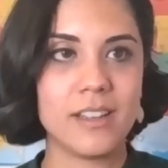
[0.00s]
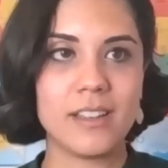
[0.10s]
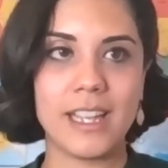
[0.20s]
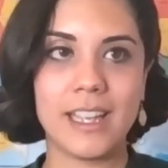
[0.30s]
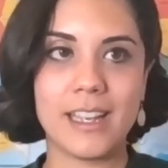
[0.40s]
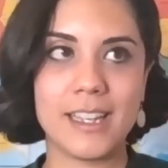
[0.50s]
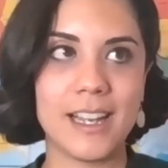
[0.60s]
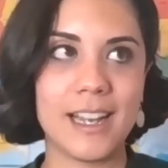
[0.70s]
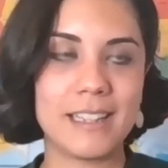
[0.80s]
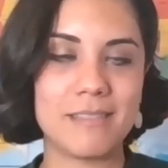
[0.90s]
And
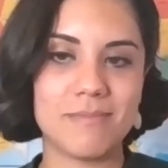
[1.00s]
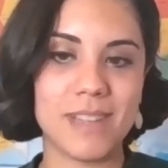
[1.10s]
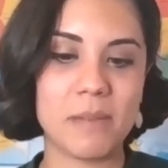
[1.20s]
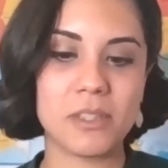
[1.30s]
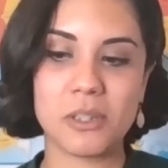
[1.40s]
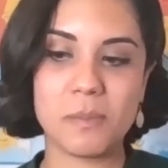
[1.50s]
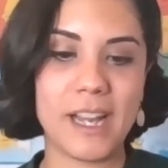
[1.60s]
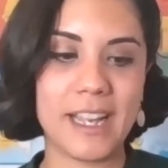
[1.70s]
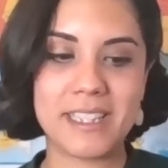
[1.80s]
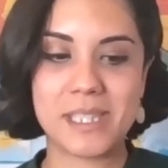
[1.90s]
I'm a little
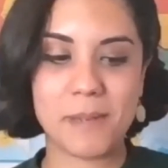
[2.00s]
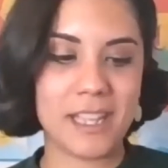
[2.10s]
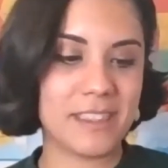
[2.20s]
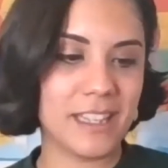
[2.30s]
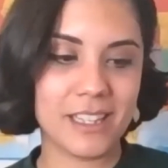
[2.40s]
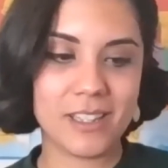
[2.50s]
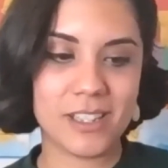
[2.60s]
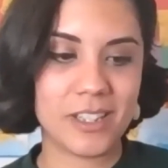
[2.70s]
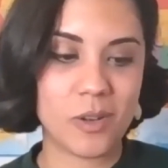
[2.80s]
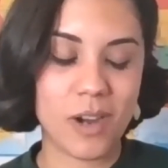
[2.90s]
biased, but I think,
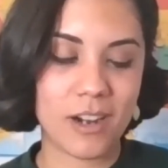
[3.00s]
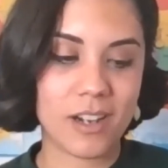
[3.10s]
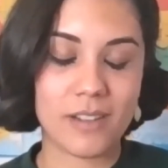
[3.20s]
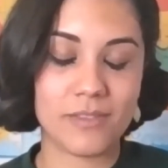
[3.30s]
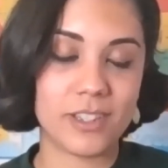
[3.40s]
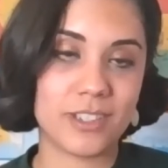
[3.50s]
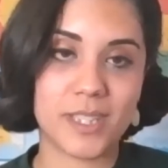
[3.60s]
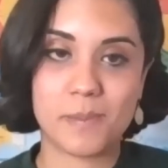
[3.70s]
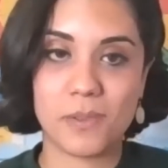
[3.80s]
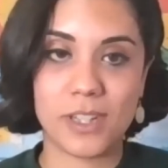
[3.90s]
our coverage
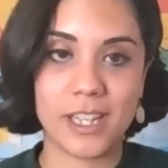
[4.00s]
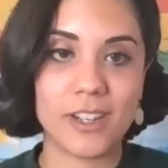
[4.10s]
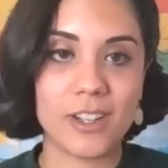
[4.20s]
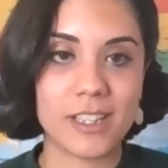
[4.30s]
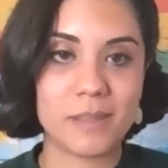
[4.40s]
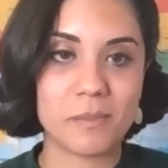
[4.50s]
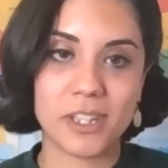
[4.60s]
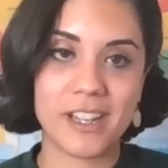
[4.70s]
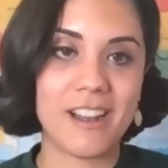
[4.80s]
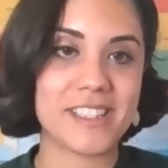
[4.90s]
is pretty good and
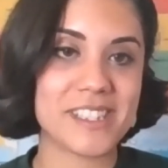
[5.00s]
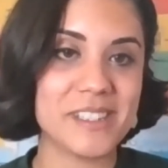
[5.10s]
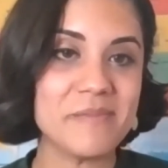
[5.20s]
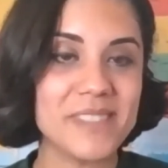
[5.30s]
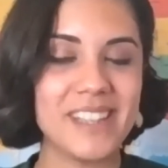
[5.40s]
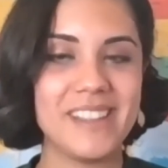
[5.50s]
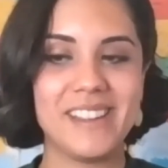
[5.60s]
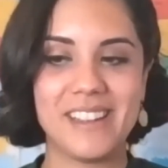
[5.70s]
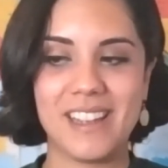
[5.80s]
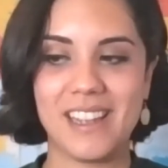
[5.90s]
pretty awesome.
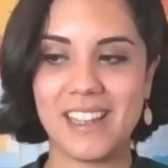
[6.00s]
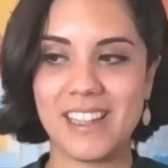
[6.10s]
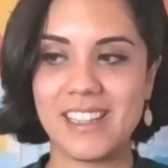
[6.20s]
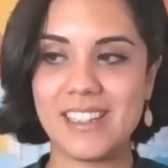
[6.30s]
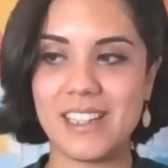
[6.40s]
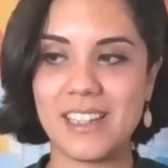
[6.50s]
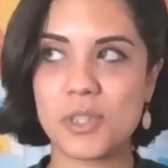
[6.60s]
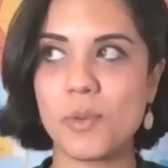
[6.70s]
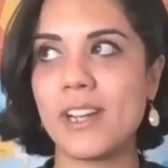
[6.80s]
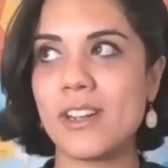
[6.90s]
And
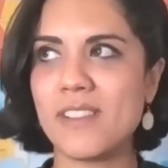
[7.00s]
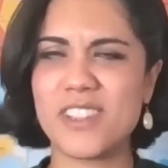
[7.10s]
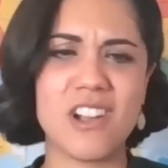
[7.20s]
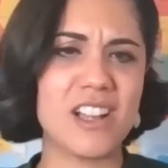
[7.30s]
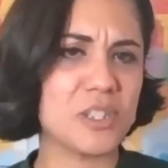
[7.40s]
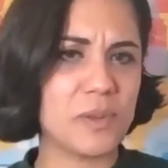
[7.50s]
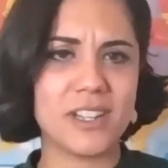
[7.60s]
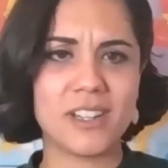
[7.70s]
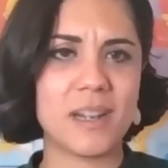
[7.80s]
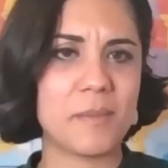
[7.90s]
Twitter, if you're on
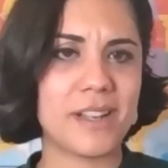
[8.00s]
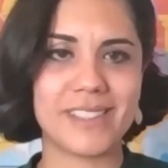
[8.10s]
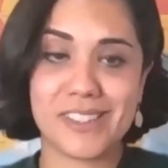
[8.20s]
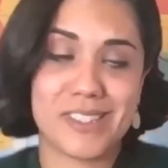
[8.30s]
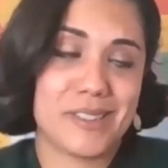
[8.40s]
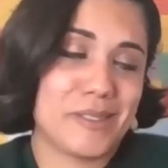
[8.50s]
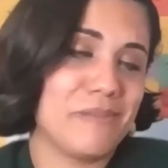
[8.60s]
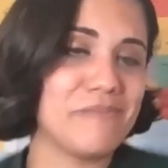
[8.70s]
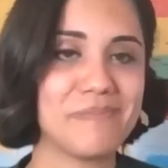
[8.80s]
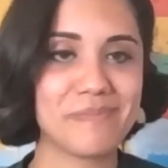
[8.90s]
Twitter, I'm on there
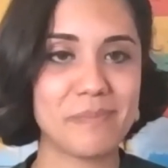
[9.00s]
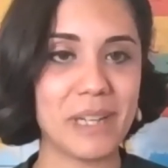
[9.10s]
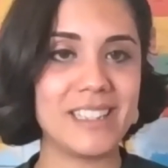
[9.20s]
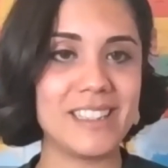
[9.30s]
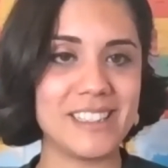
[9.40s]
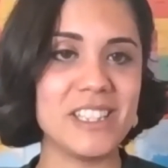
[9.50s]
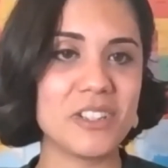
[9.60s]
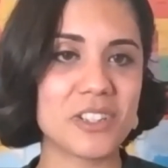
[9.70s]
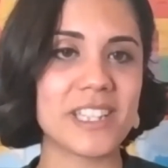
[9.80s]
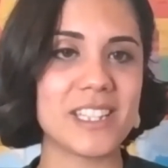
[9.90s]
too. But
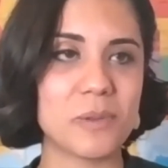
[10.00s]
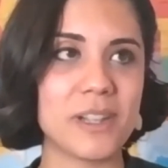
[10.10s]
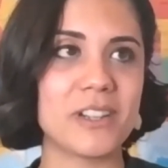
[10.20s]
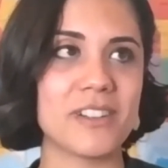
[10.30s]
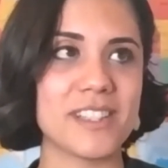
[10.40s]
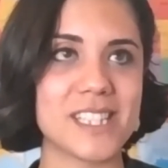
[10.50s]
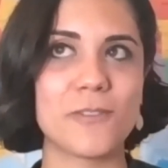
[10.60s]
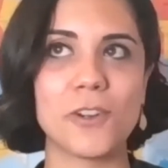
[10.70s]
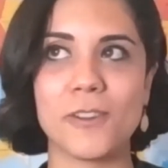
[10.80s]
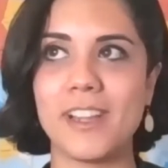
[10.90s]
usually Twitter is
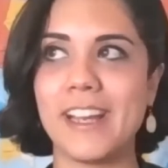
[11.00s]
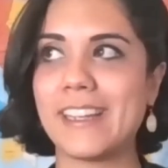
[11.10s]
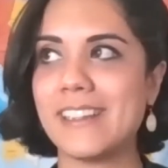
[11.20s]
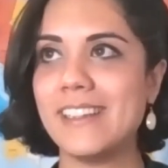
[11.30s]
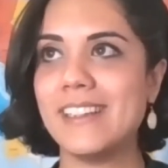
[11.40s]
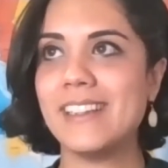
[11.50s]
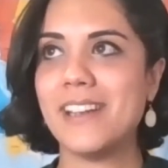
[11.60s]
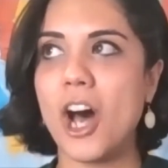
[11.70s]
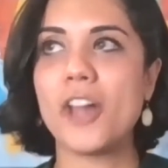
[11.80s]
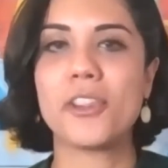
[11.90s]
for like
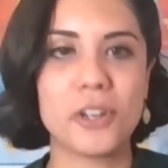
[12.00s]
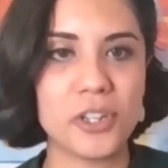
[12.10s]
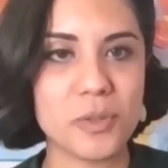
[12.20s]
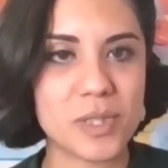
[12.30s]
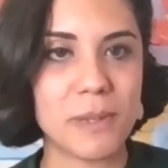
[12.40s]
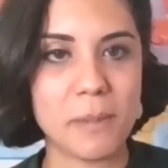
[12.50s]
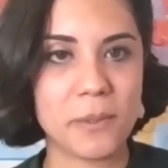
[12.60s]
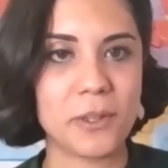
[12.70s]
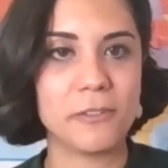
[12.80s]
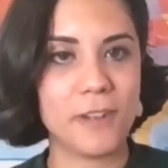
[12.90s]
other news
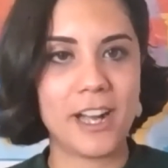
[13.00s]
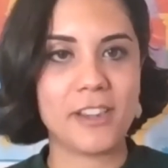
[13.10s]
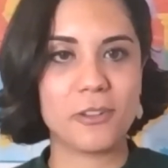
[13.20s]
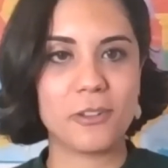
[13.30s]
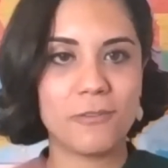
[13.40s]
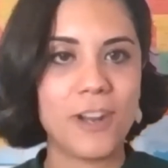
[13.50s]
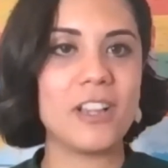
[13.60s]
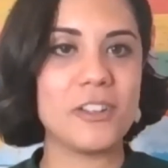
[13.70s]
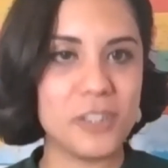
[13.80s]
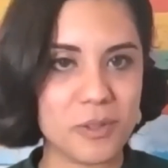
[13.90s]
people to
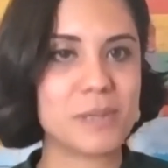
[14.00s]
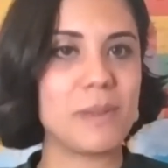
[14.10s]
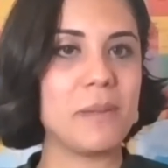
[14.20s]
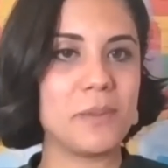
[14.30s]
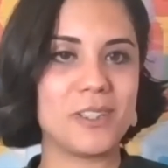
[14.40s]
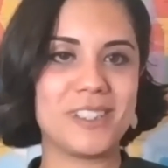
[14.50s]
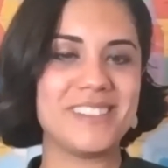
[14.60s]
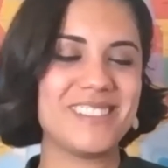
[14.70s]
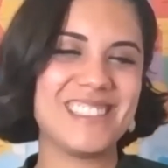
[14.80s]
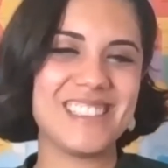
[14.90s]
follow news
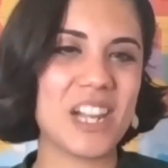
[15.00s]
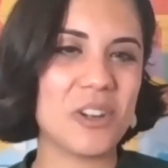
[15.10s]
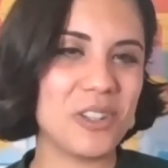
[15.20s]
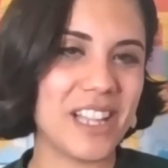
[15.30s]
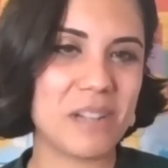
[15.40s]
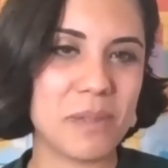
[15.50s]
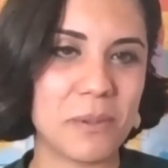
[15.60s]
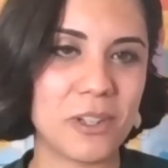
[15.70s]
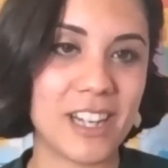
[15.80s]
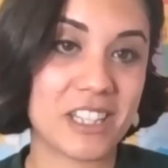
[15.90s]
people. Not a whole lot of
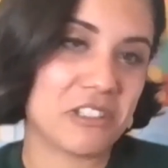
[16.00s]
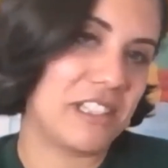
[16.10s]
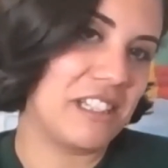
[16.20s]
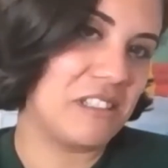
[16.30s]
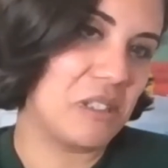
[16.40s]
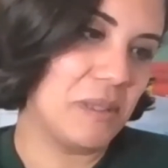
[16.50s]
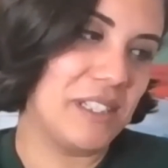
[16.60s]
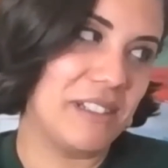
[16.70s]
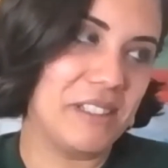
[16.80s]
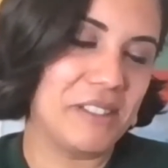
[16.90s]
people are actually on
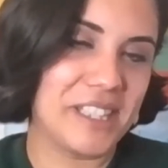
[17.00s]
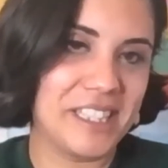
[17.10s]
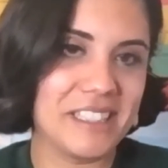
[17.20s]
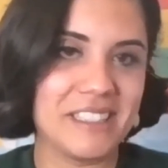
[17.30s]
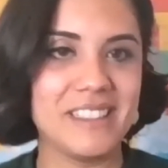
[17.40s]
Twitter, I don't think.